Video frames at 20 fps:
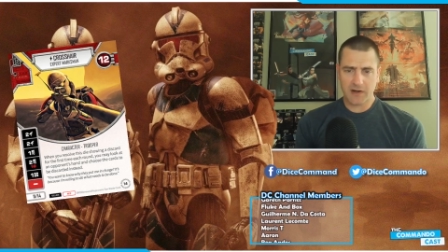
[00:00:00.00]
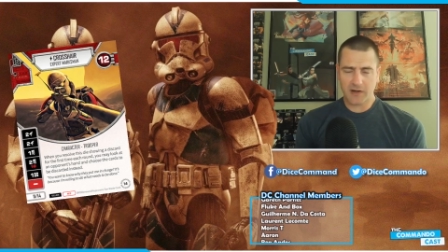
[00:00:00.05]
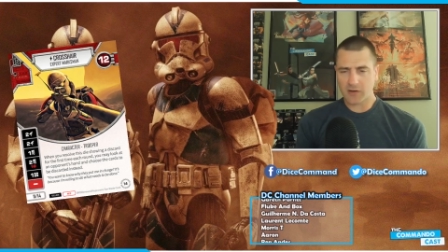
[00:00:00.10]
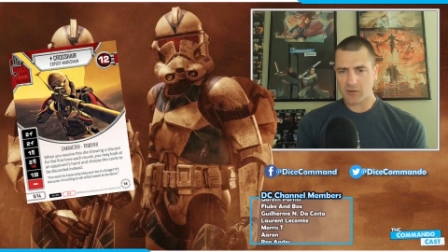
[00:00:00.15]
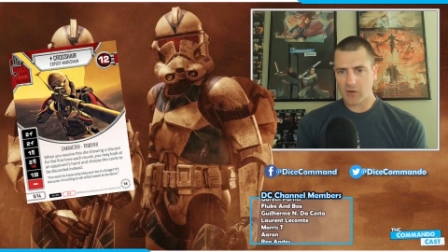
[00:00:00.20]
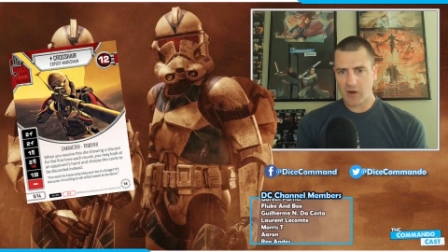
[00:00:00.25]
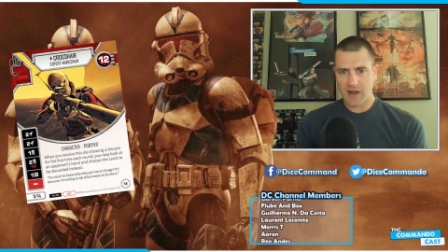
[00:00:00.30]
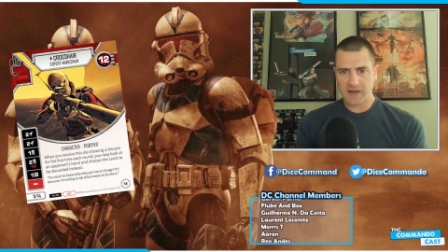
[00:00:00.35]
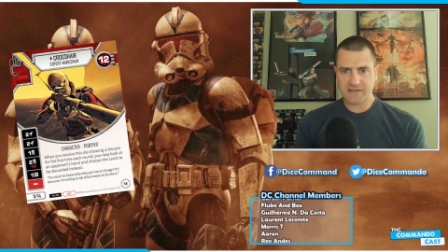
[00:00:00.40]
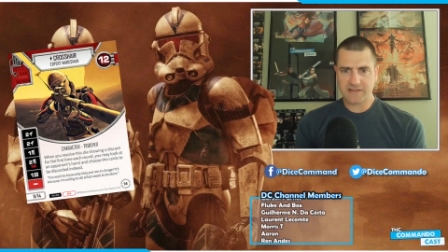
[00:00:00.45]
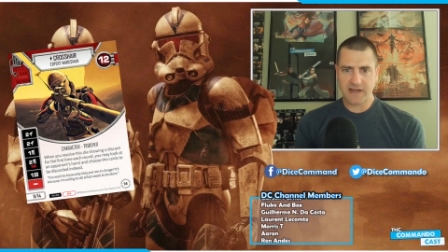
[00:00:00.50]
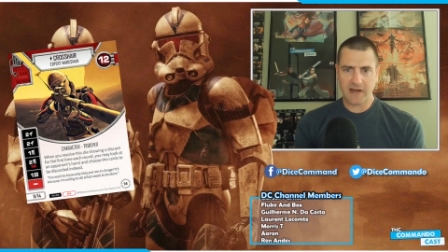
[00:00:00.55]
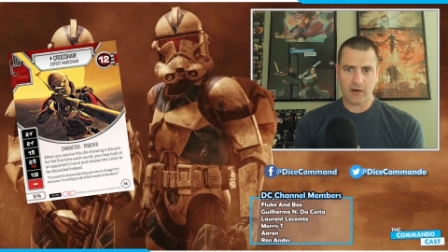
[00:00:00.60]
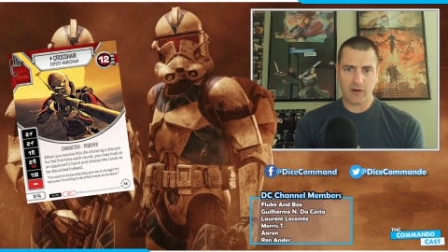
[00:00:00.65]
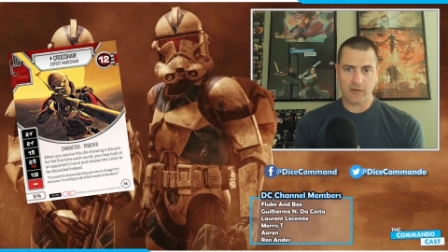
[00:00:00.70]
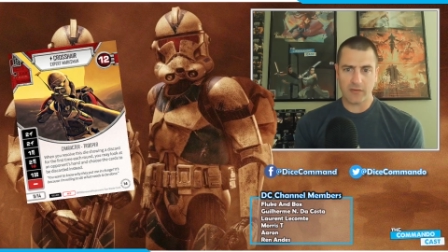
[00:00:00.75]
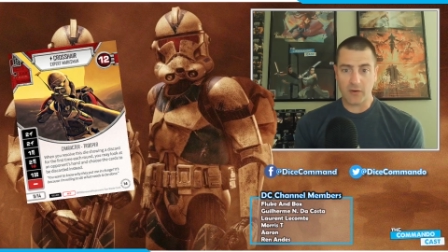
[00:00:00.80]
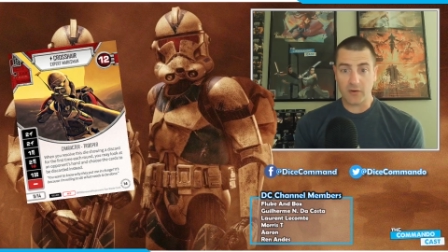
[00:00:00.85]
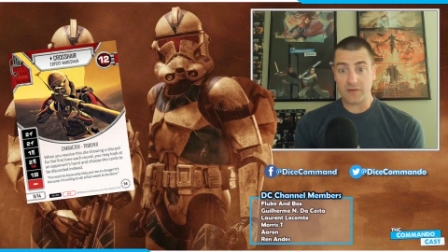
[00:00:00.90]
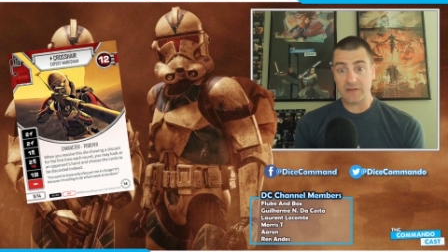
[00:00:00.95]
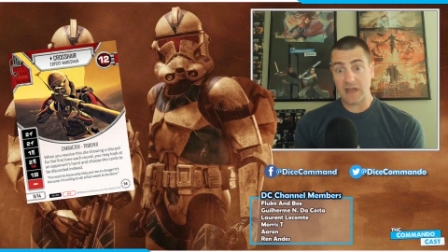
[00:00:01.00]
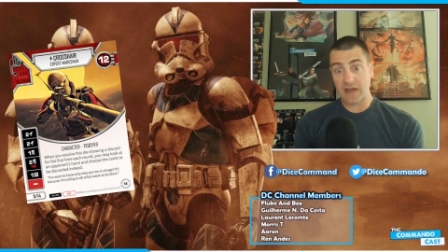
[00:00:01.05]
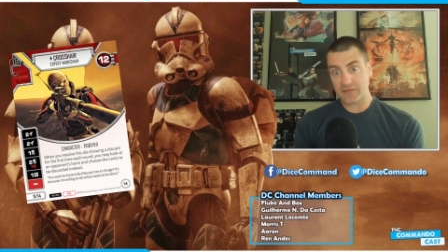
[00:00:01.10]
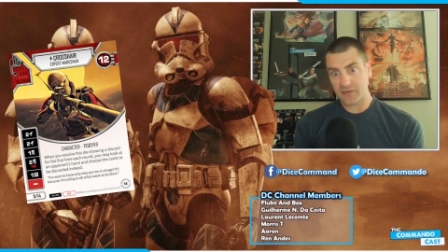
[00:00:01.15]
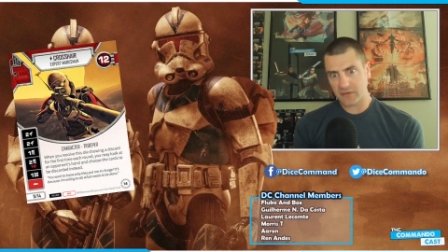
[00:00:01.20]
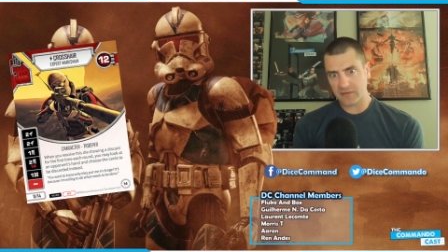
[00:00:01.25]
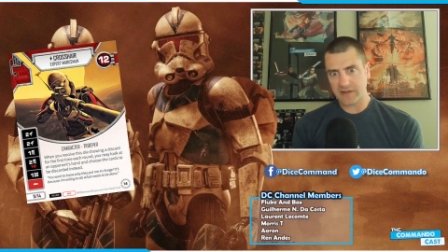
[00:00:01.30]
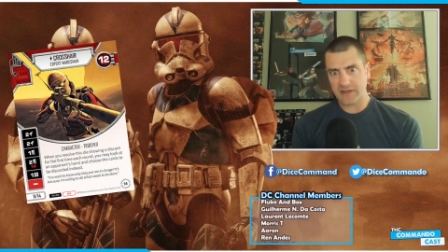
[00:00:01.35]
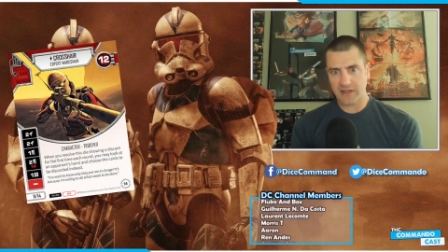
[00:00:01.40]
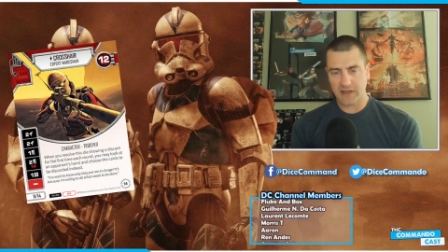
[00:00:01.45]
on Crosshair, and they're
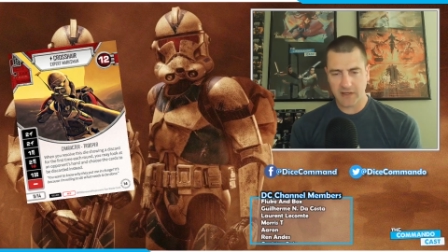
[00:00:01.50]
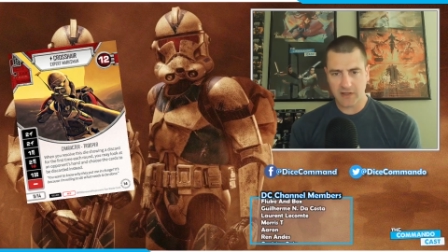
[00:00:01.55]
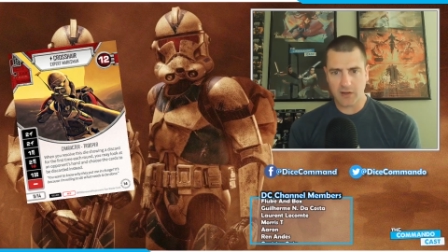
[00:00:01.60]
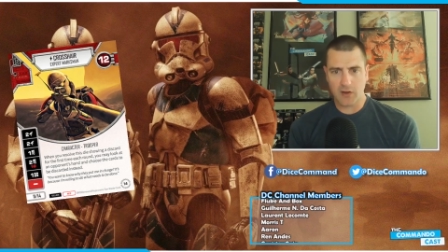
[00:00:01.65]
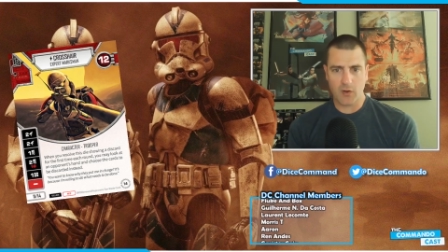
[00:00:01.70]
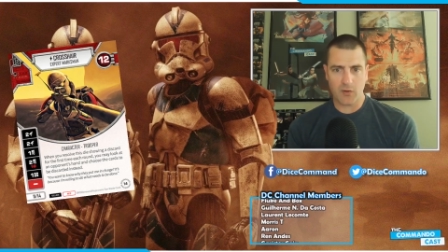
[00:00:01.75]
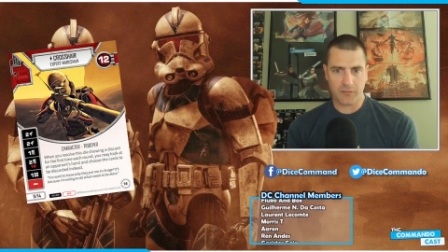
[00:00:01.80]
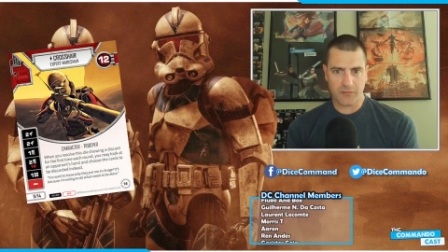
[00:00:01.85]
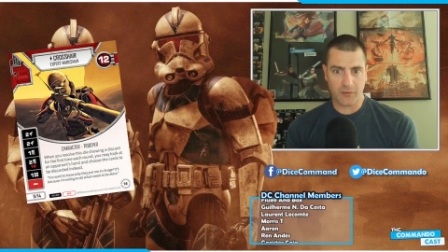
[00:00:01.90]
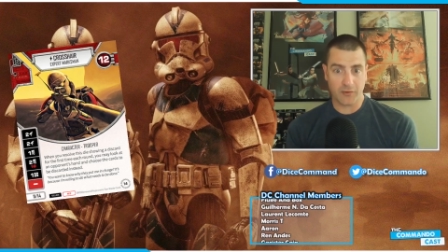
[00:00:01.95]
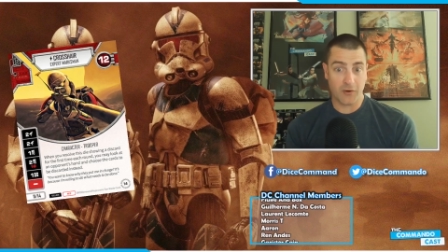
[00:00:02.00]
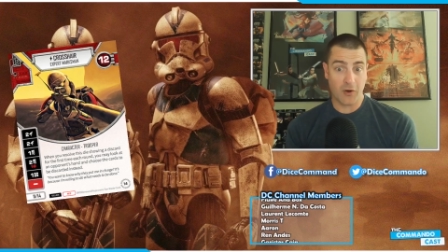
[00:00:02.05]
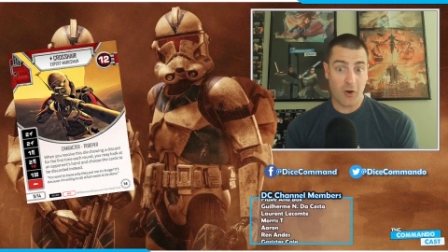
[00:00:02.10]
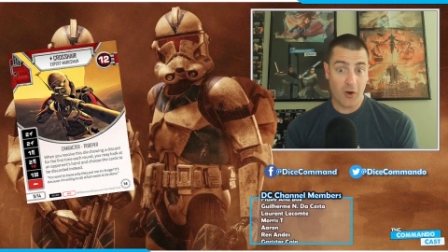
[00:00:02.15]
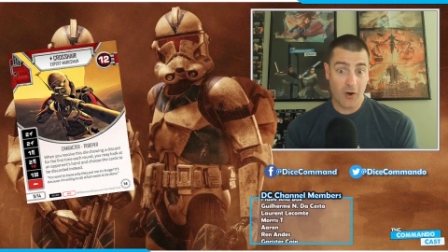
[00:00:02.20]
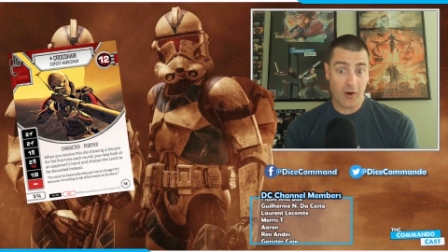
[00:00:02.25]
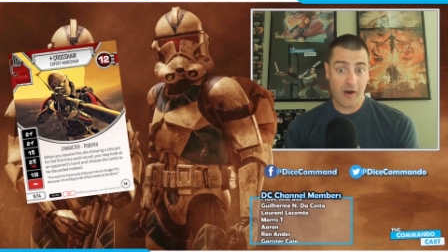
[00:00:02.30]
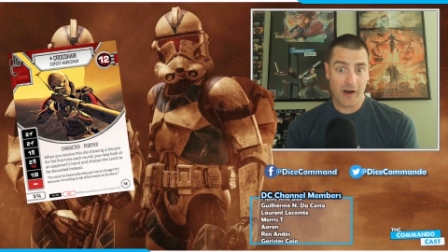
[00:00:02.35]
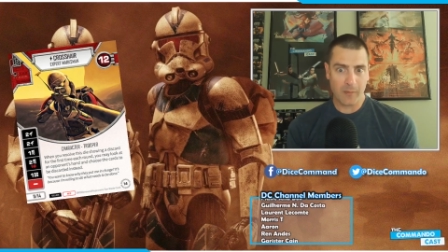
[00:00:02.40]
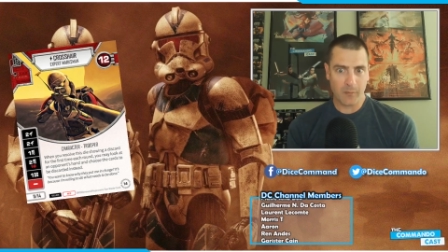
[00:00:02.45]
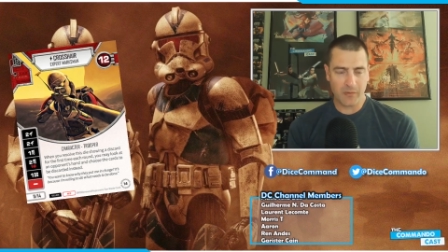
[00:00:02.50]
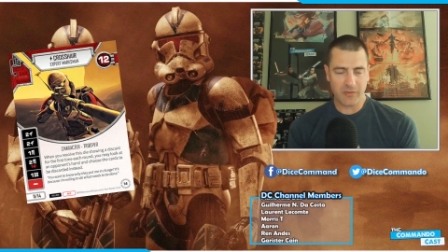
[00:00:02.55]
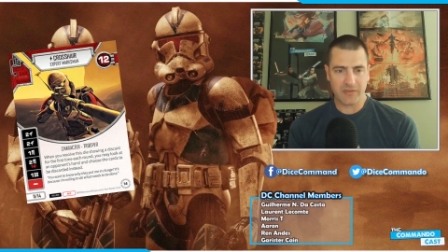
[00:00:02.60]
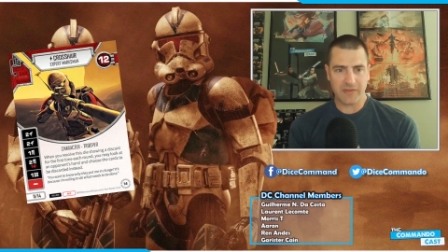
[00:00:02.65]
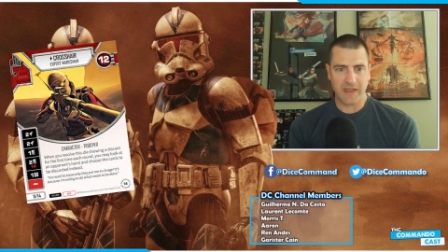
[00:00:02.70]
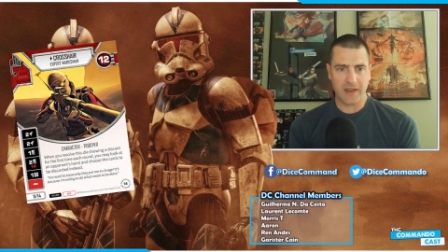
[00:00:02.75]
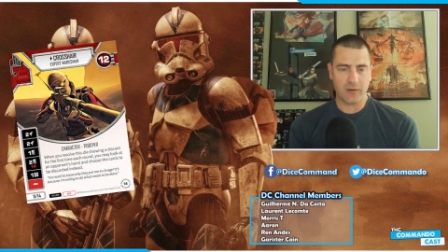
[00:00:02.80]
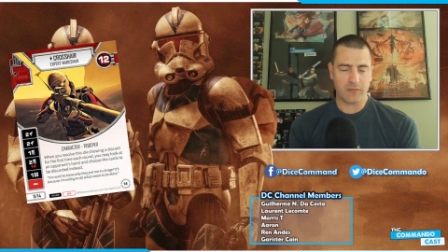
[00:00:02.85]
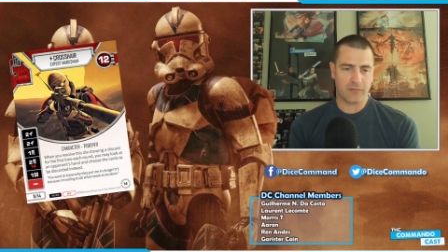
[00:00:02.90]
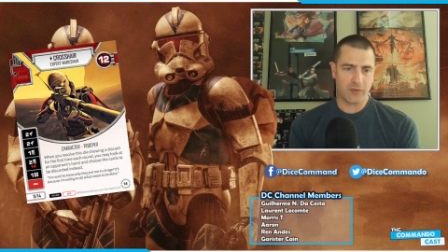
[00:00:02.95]
definitely going to go for Gar, I would
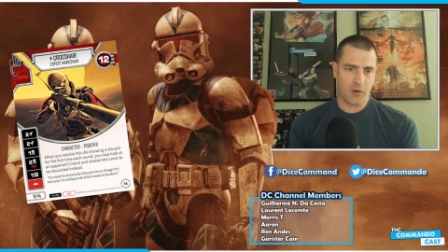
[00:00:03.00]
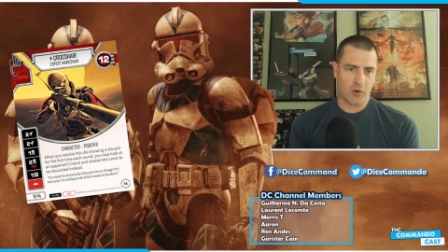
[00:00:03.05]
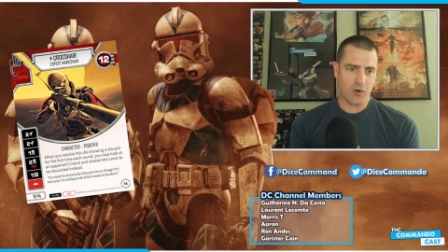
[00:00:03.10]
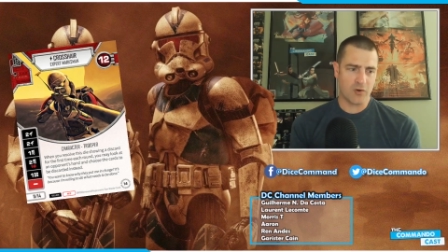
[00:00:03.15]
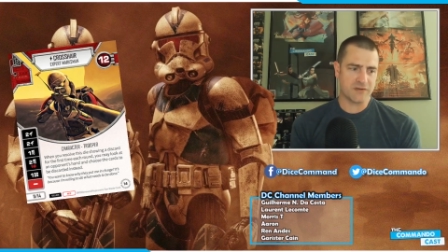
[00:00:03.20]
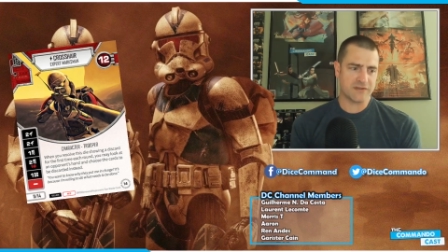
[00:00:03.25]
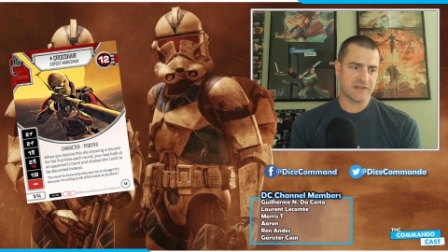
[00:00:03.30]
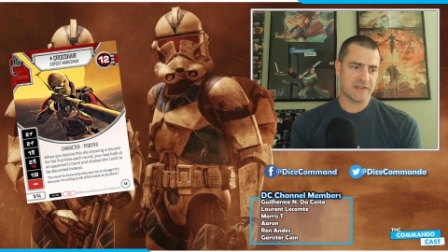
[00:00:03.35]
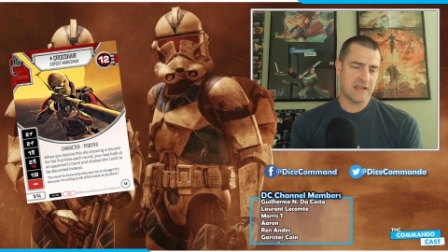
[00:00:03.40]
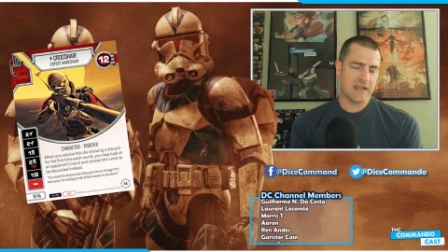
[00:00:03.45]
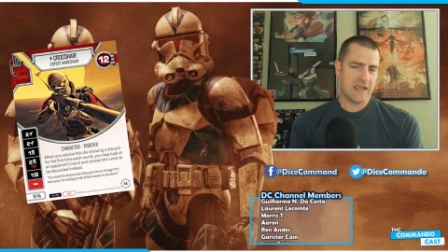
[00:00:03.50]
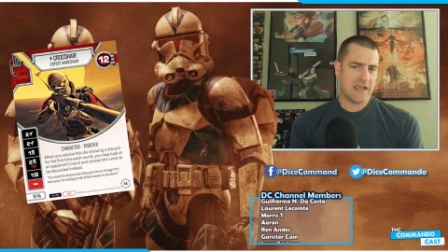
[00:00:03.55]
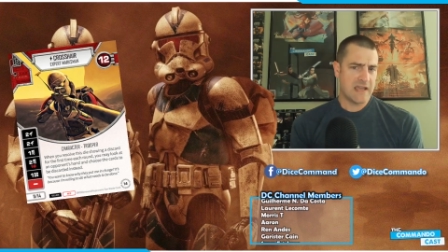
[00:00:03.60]
think, first.